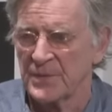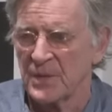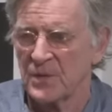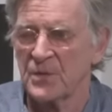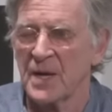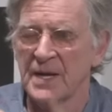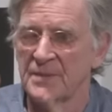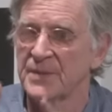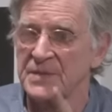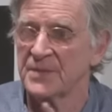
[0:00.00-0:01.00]
Although I had a
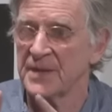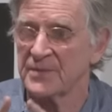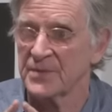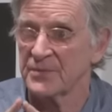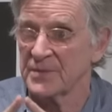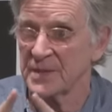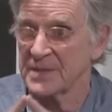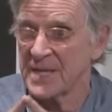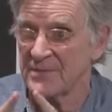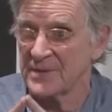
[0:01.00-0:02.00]
big debate with a really
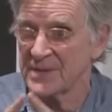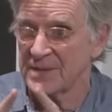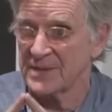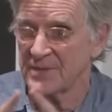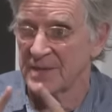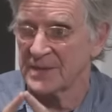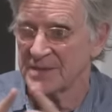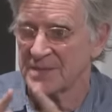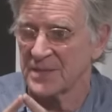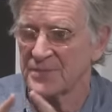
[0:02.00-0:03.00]
heavily theoretically
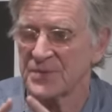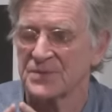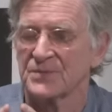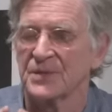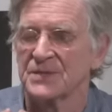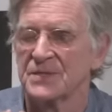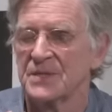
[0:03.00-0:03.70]
stuck person once,